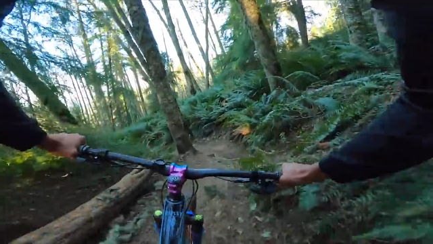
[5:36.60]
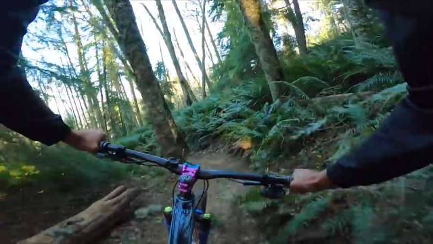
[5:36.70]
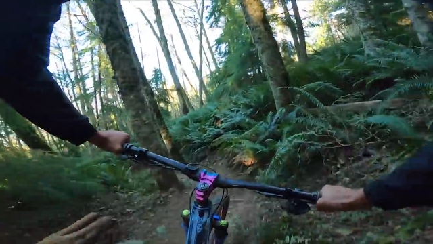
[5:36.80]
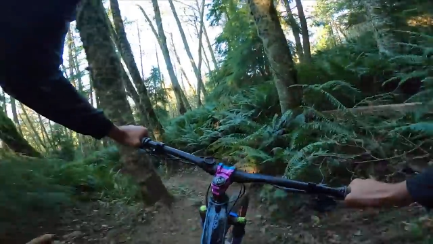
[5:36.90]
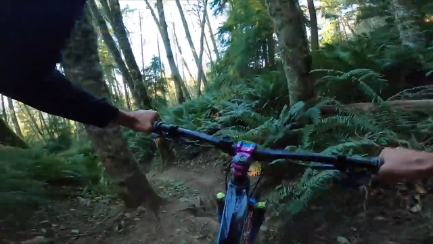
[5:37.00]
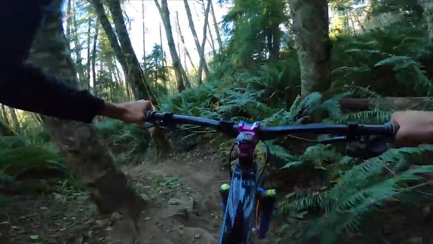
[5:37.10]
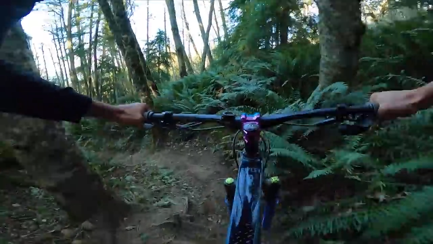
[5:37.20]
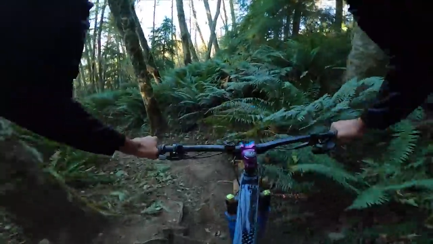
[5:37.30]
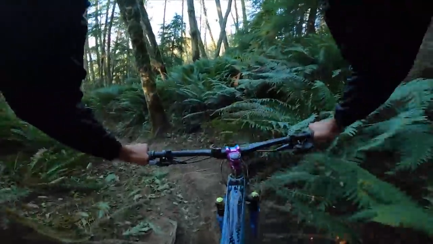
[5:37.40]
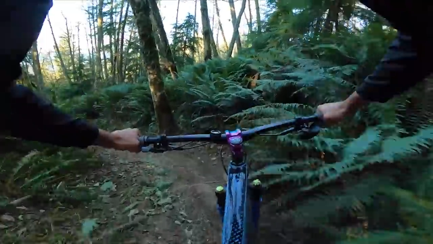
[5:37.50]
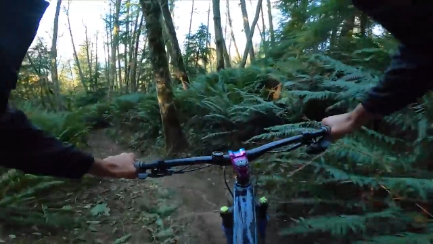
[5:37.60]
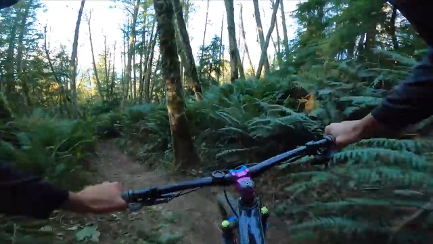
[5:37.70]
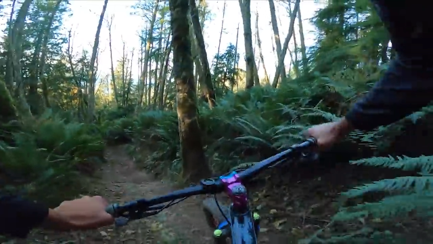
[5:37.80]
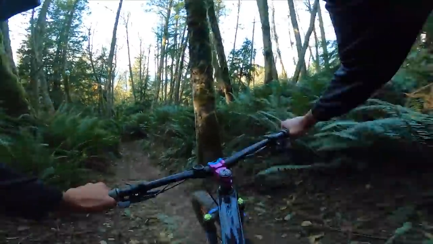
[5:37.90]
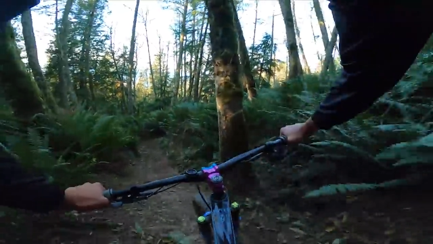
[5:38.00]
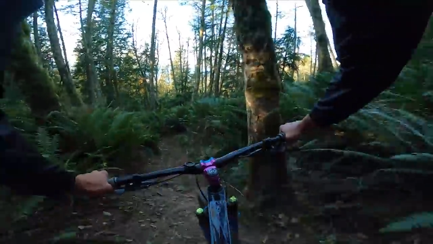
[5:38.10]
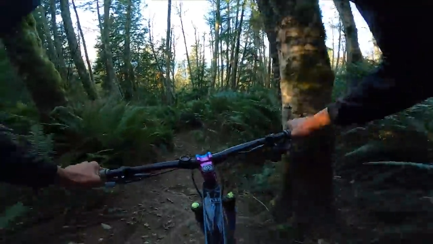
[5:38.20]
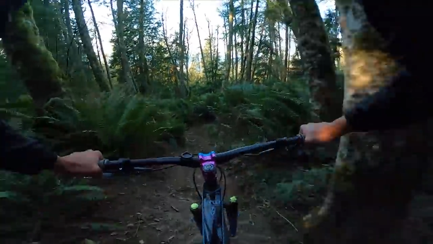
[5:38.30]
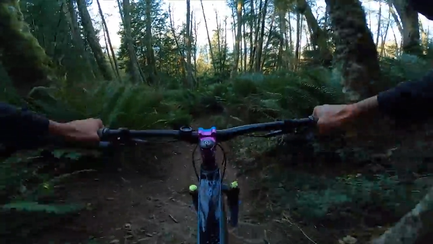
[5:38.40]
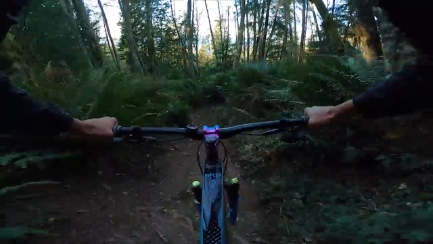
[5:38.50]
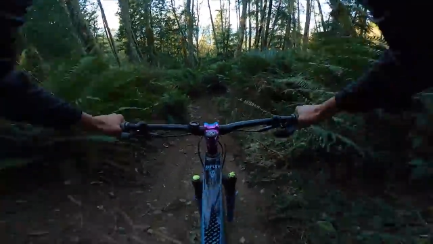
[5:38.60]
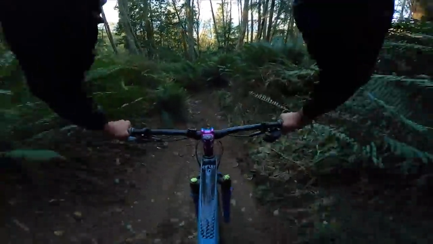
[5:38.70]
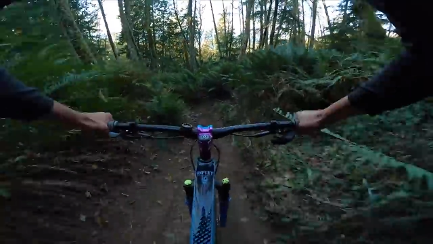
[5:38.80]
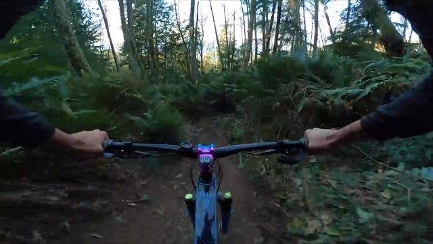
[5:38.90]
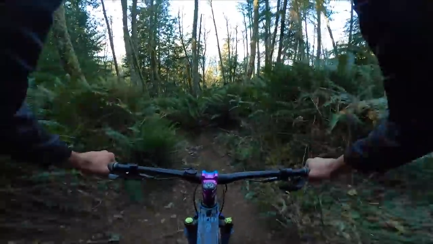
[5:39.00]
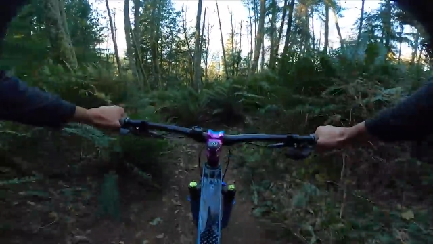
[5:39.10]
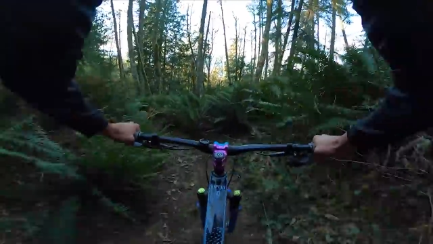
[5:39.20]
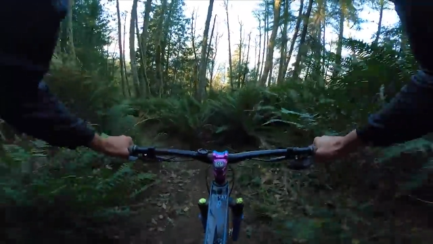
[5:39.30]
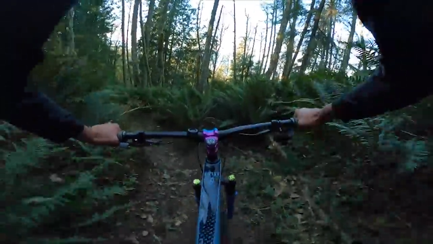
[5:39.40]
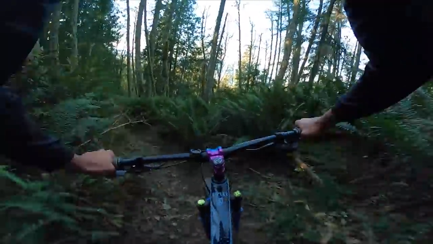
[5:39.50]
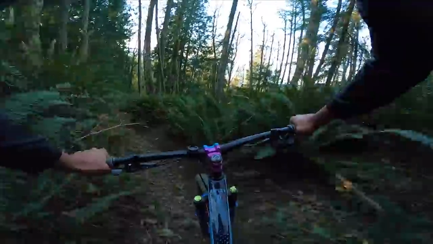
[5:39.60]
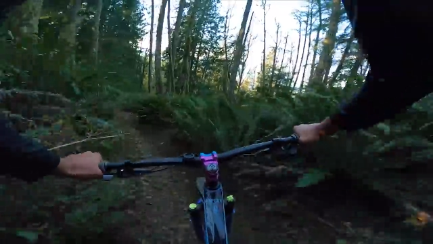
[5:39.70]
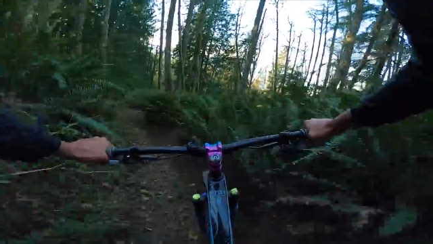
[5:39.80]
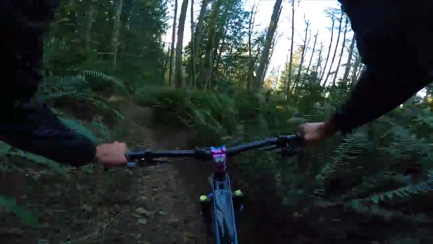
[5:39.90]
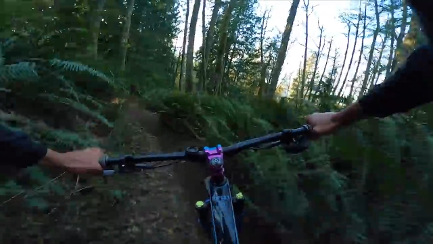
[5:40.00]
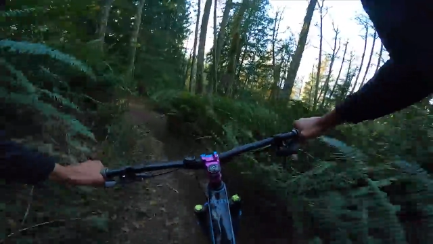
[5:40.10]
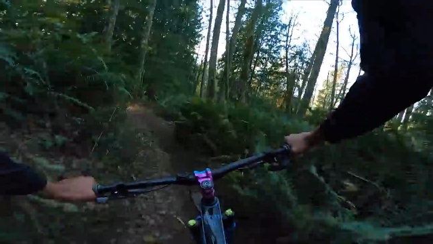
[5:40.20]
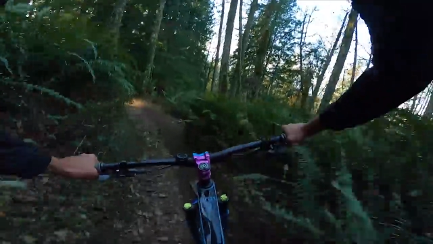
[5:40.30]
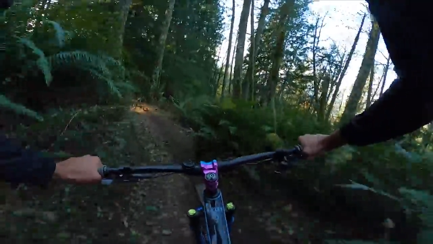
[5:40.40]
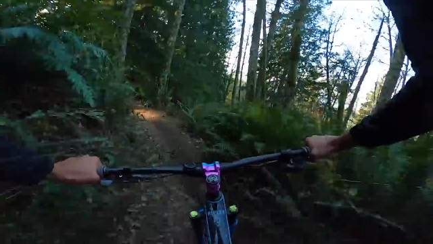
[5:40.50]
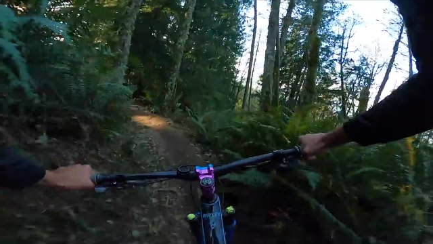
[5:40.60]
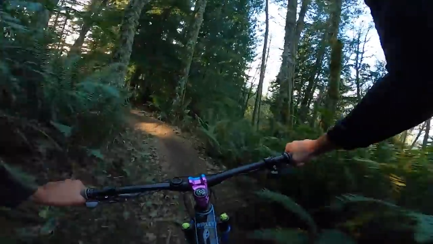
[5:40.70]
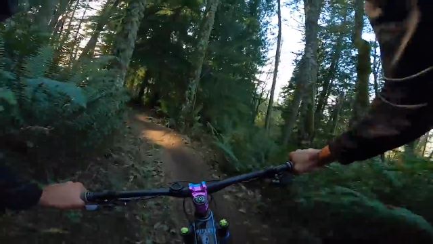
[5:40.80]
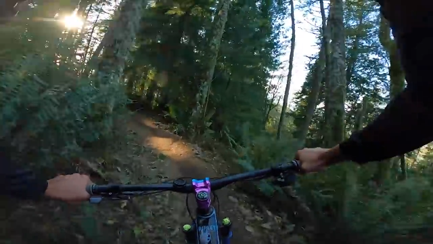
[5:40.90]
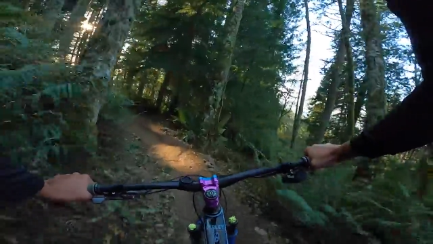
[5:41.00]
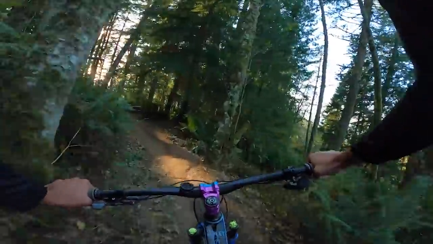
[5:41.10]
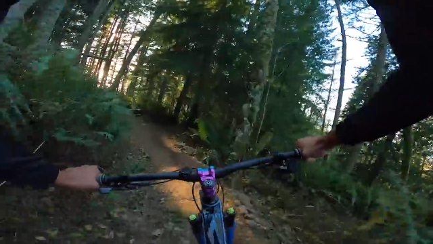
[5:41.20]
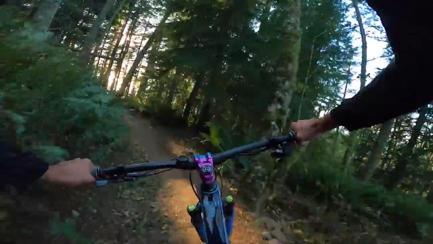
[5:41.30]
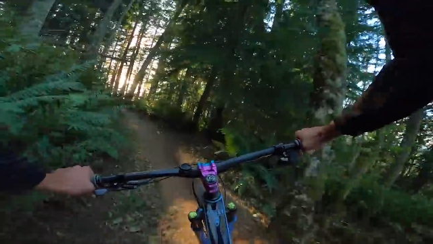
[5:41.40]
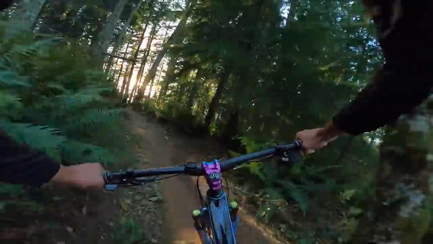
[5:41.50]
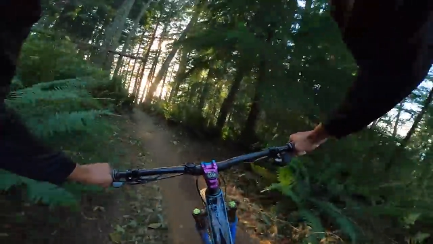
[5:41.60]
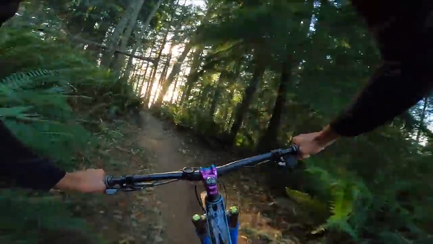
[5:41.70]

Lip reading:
[unreadable: no face in view]